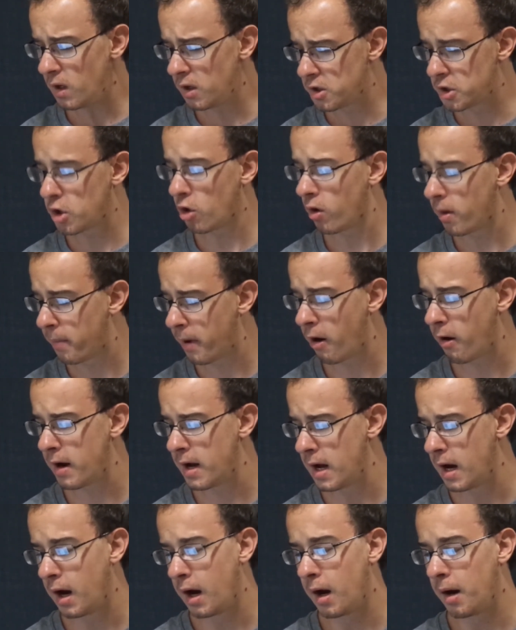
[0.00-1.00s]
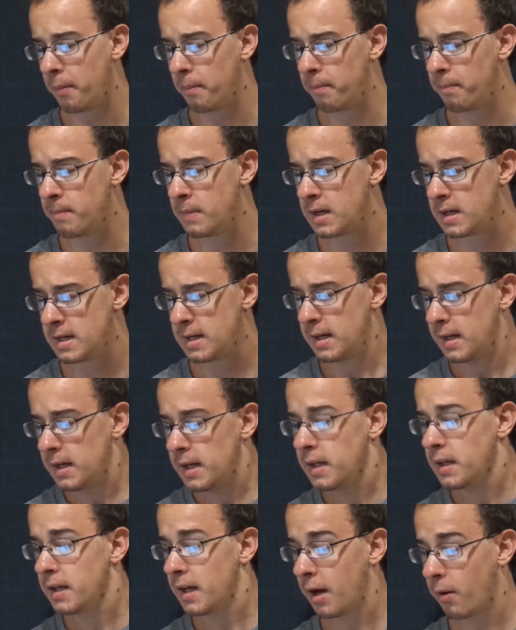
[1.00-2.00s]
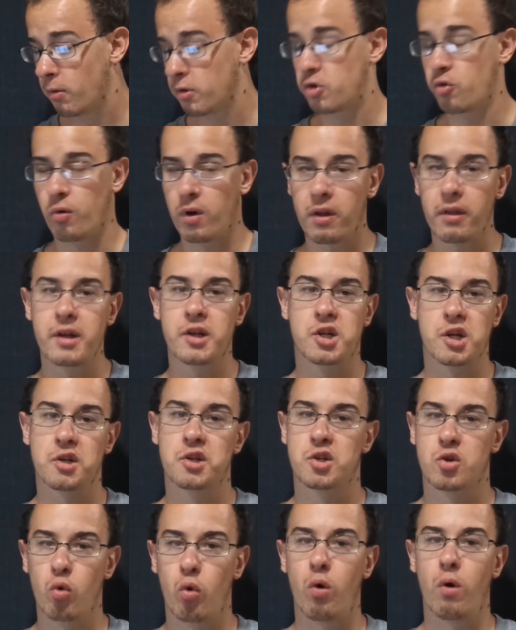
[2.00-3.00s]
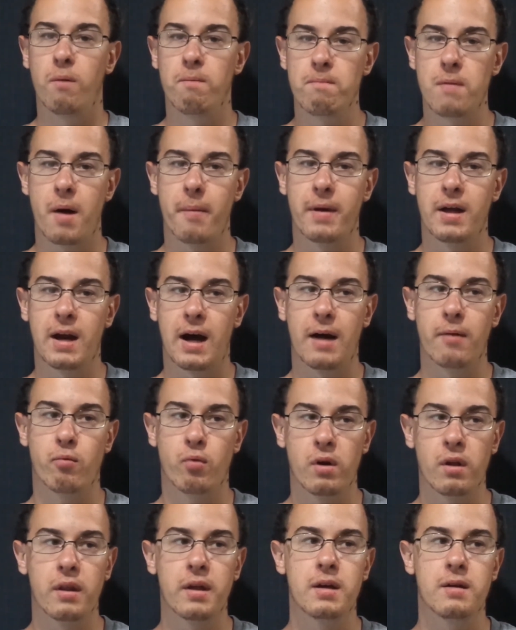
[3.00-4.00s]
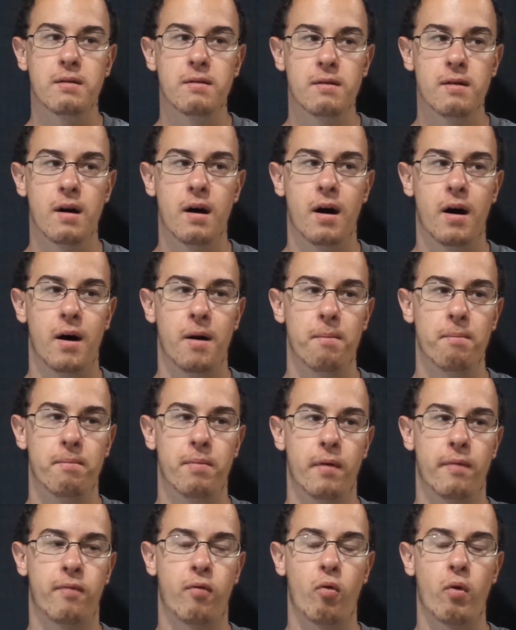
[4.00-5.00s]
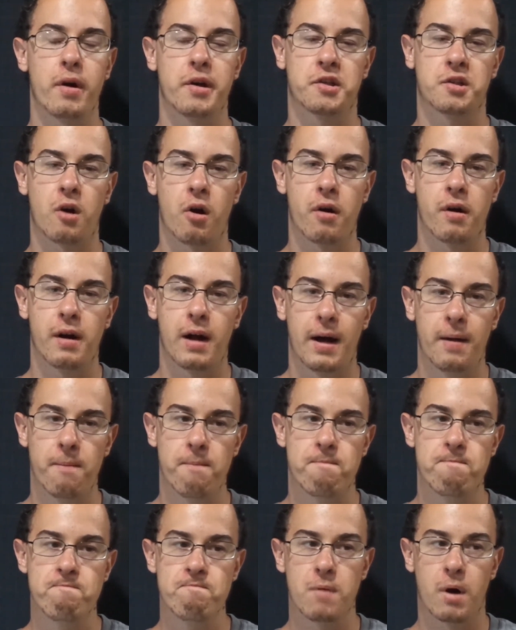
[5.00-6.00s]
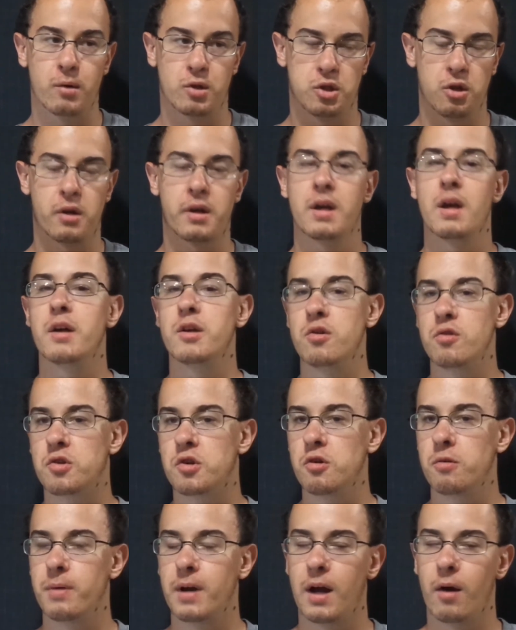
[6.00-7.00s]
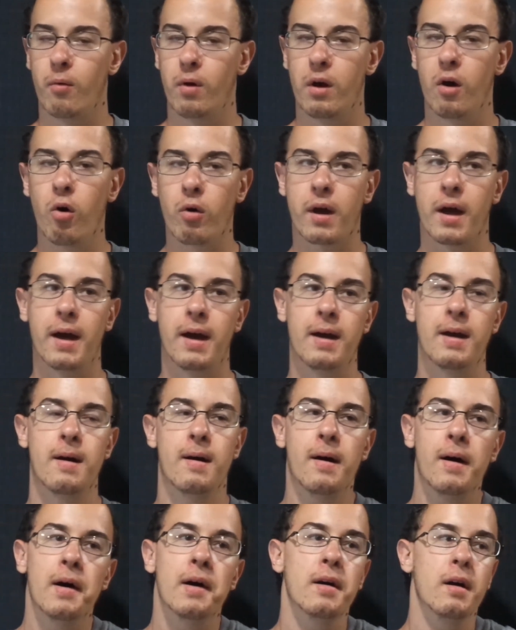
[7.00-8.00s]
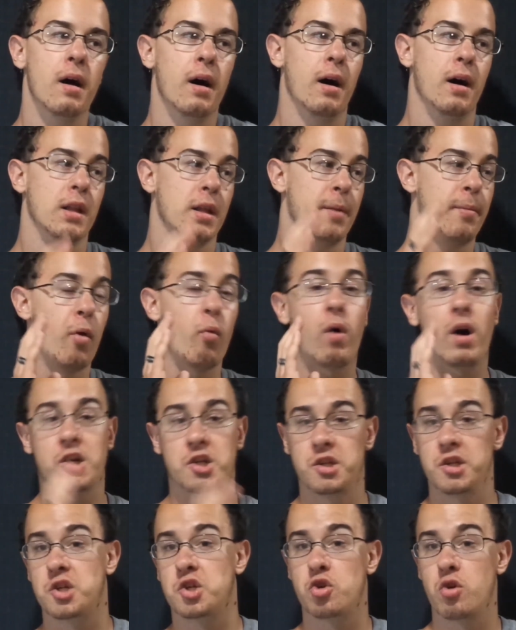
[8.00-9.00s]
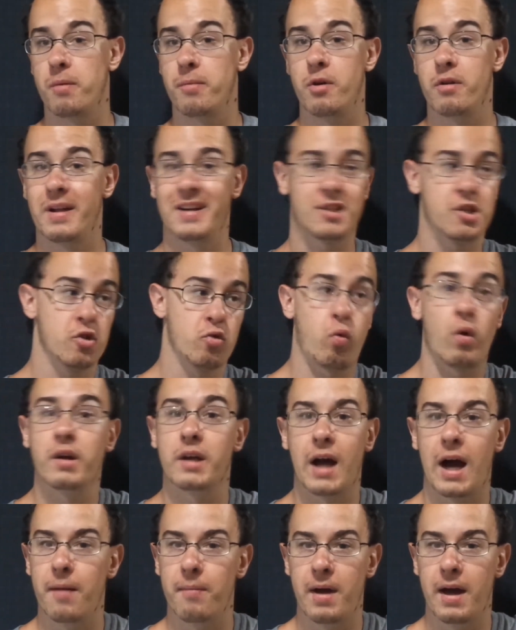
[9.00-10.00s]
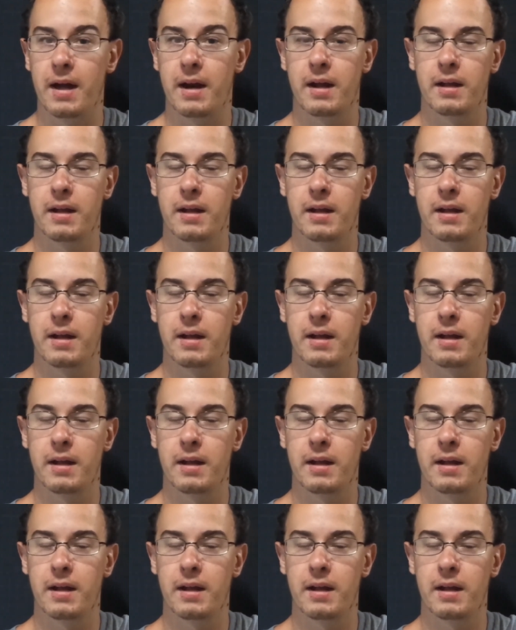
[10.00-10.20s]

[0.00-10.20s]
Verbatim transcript: Joey Berry, um, it was really just school. I mean, I really, um, before I started, I, I was looking at YouTube and I went, okay, uh, let me watch this tribute. That's this one guy made.